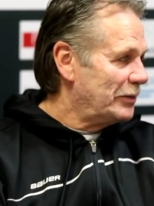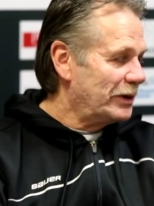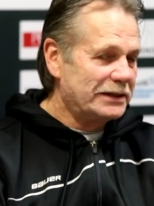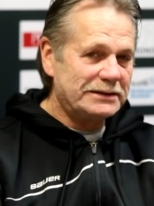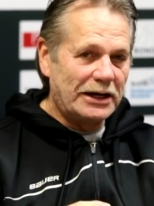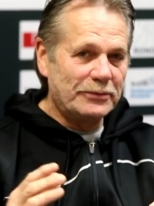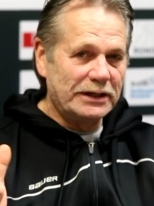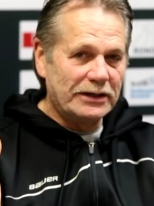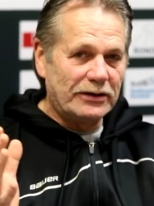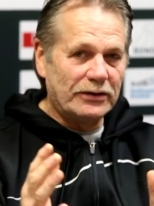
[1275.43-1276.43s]
by the time we
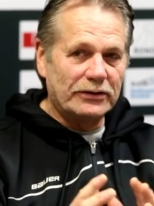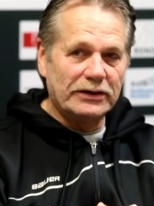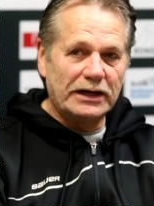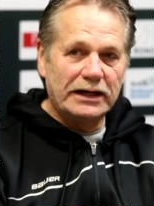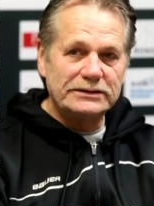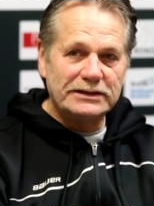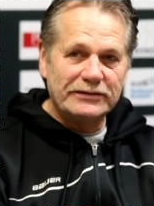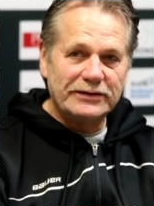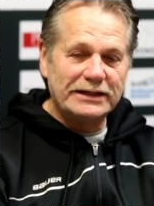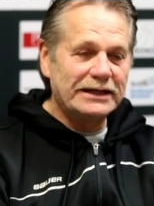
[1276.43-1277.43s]
get all organized and
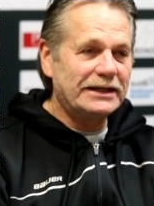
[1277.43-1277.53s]
everything,